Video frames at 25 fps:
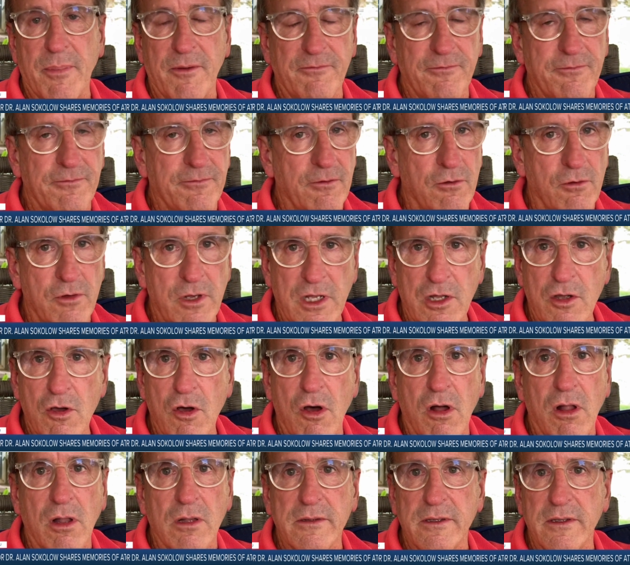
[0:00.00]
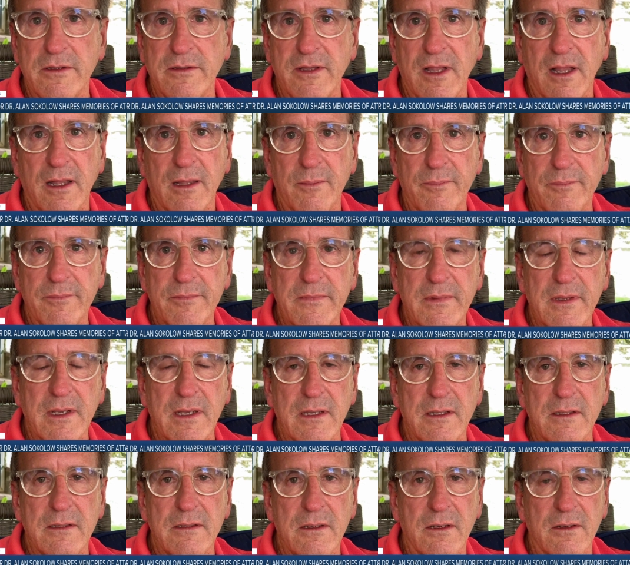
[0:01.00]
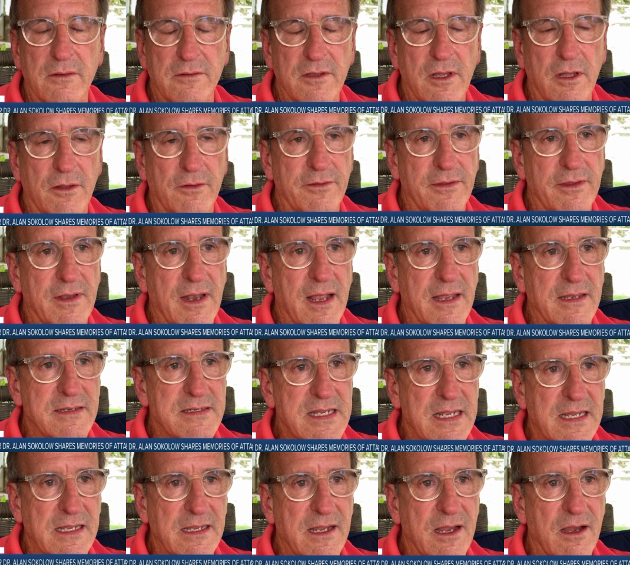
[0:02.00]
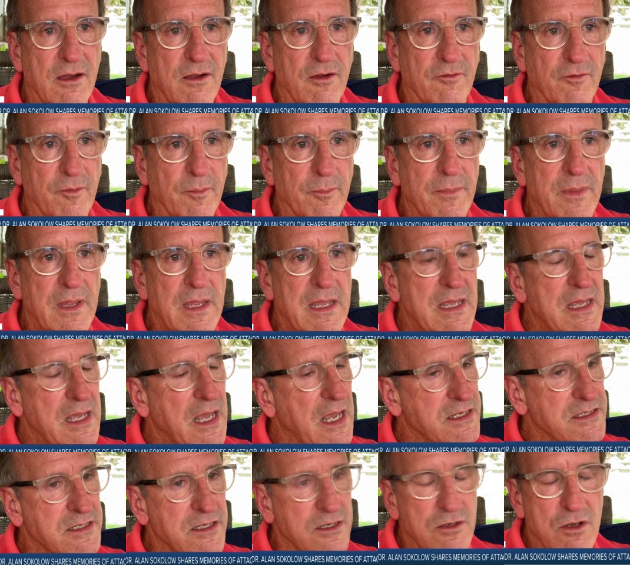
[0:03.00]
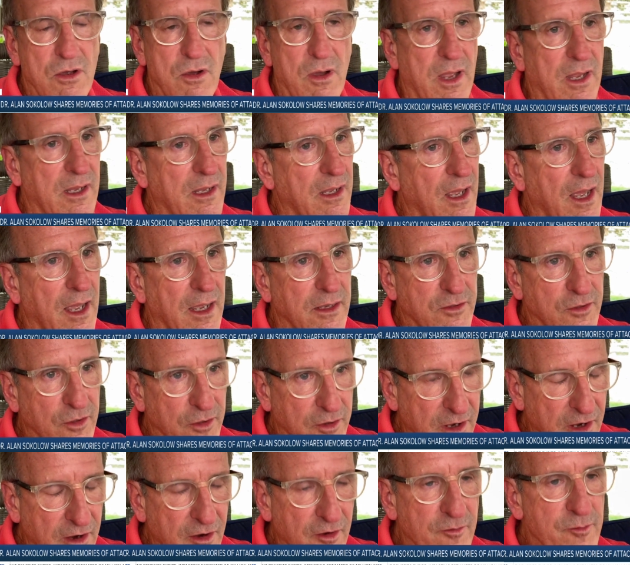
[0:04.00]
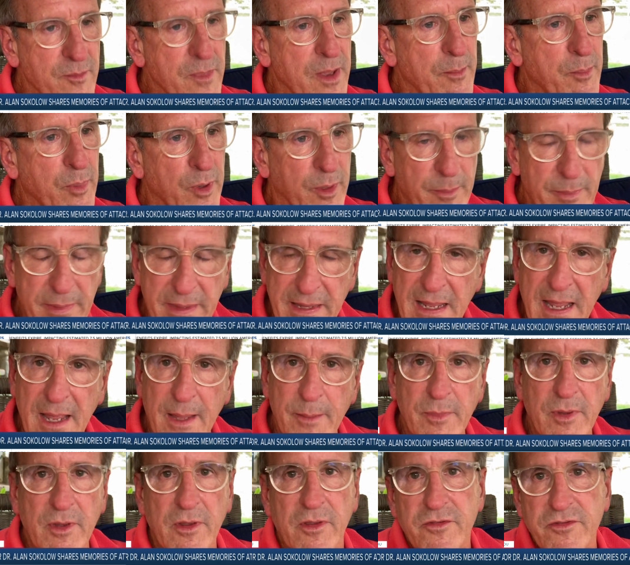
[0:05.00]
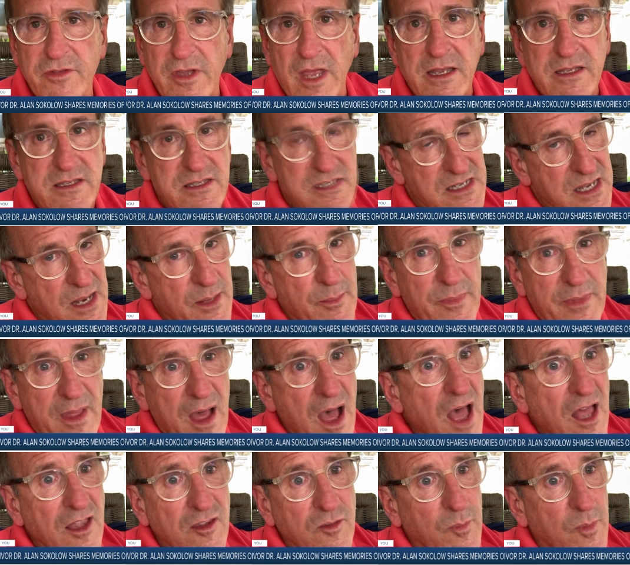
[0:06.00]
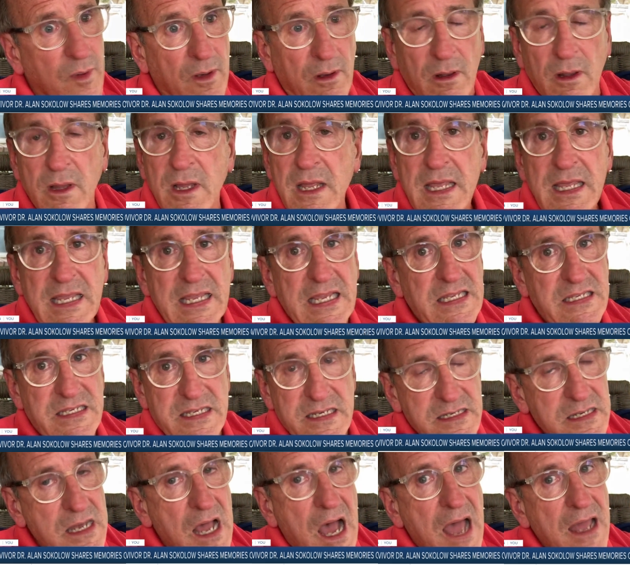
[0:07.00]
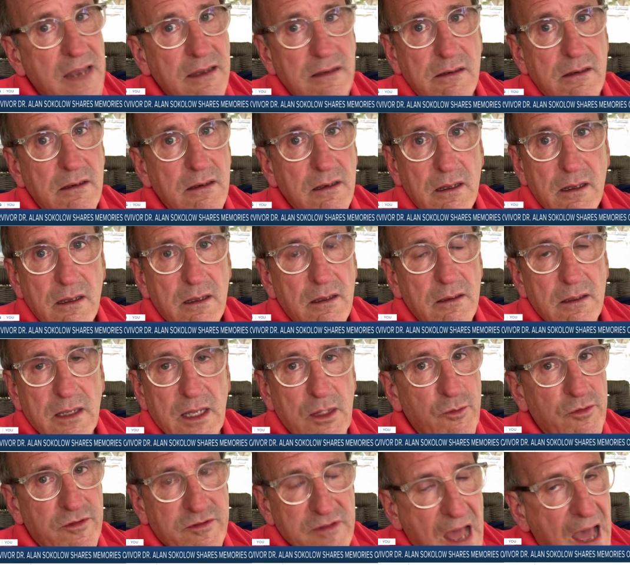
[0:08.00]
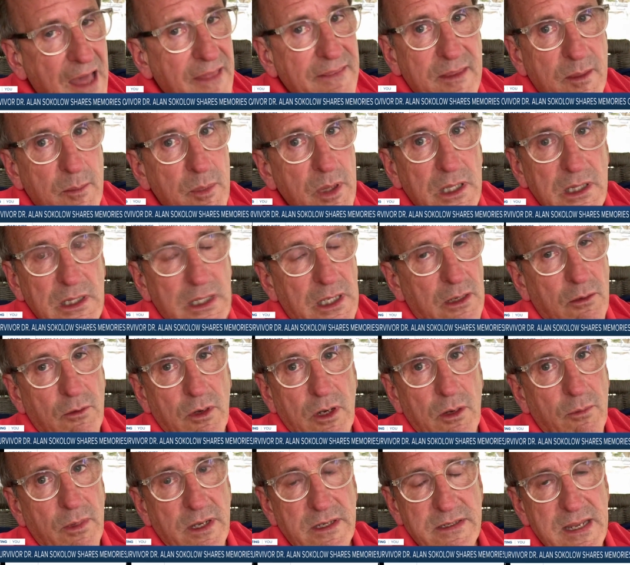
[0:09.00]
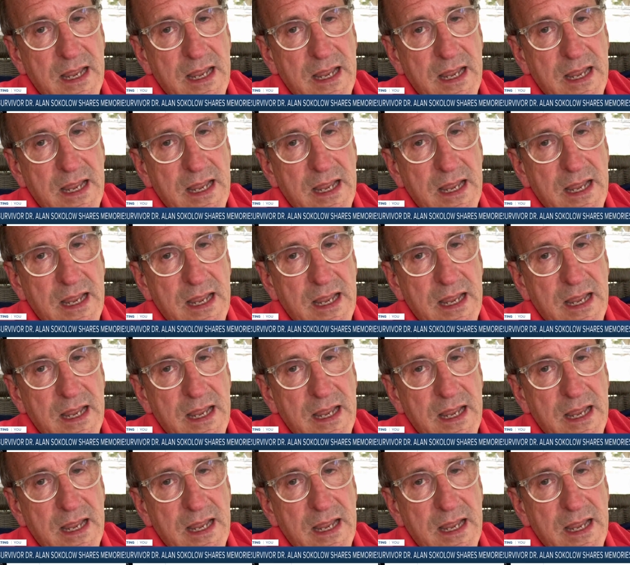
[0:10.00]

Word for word: a phony call to tell him that, you know, tell her that I had taken care of him. I said, no, I took care of him. I put him in the ambulance. I sent him to the hospital. He did not. He was not in the building when it went